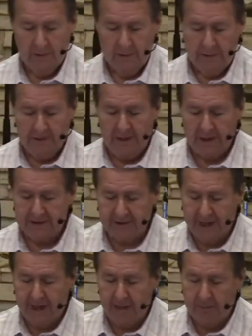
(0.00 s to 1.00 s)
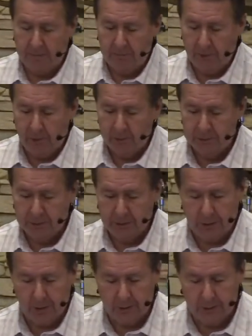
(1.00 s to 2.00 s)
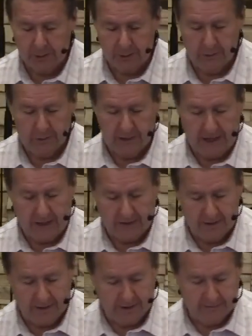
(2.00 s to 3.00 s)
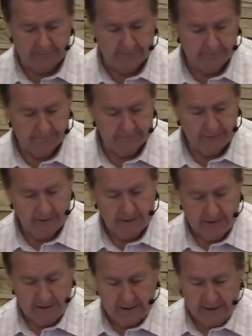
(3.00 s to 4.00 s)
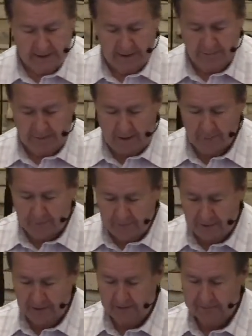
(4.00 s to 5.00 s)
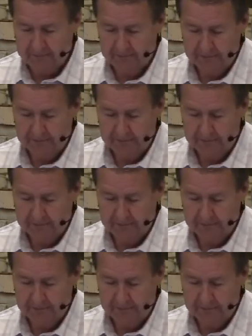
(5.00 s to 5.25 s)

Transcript: The next day he proposed to go to Galilee, and he found Philip.